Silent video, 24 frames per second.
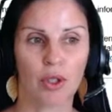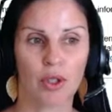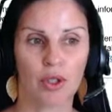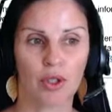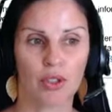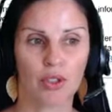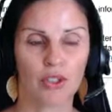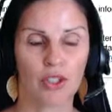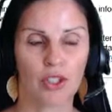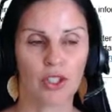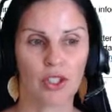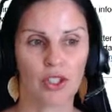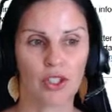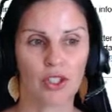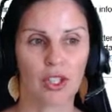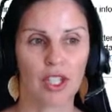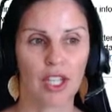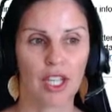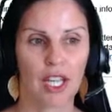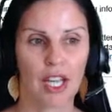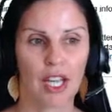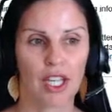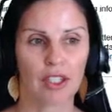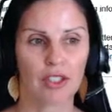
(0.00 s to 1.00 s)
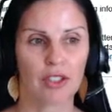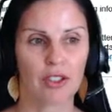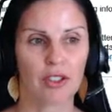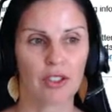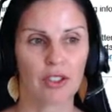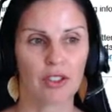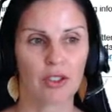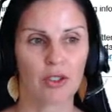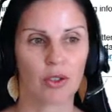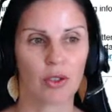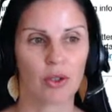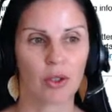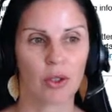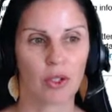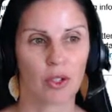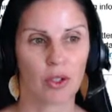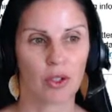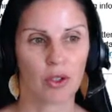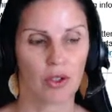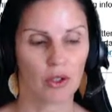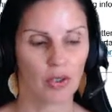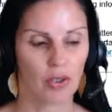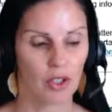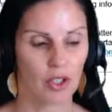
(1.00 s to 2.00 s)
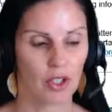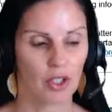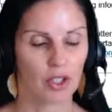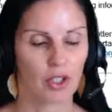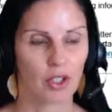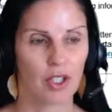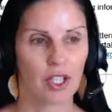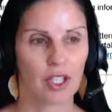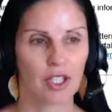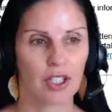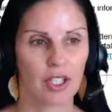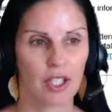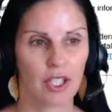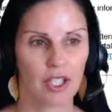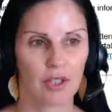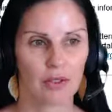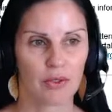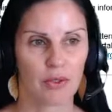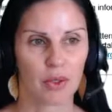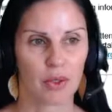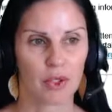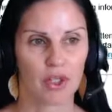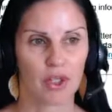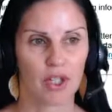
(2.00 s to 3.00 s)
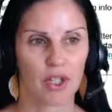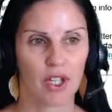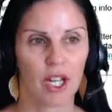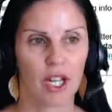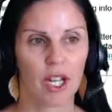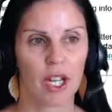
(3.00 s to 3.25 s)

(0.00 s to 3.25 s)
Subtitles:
over to the calendar or over to your contacts folder.